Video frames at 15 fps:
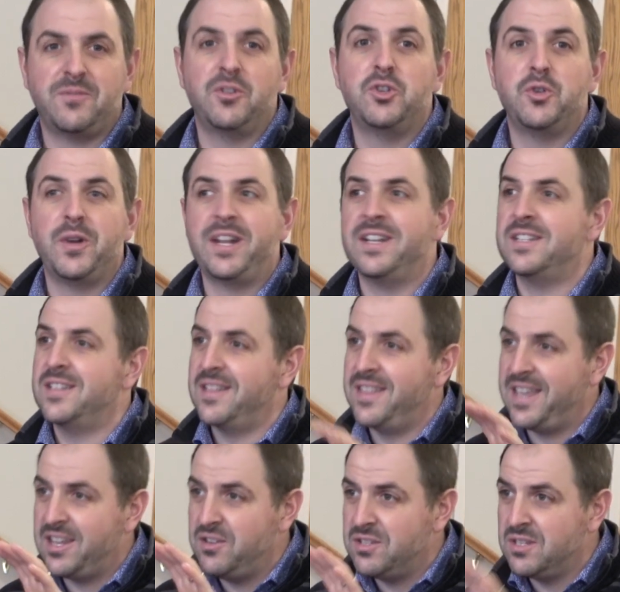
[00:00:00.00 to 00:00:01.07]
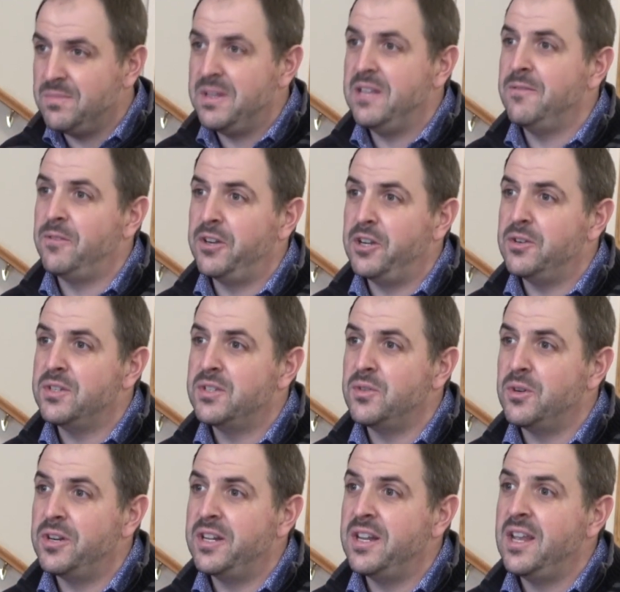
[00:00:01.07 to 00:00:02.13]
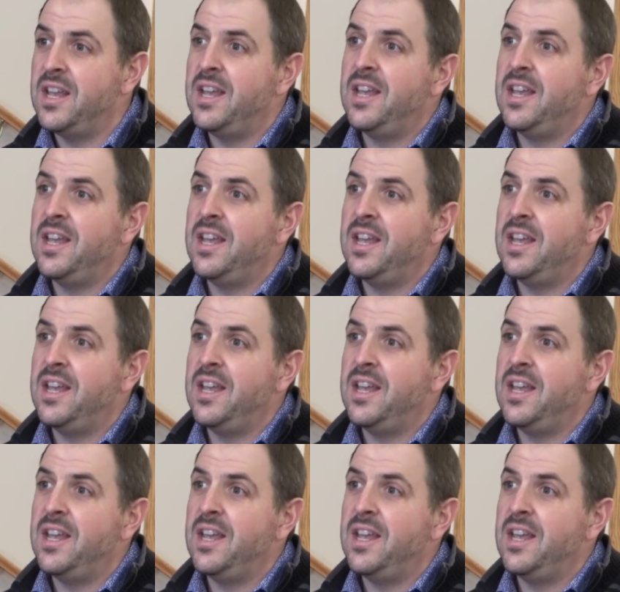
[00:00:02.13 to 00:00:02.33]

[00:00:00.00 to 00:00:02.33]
for joining us. Thank you, Sabine, for your story.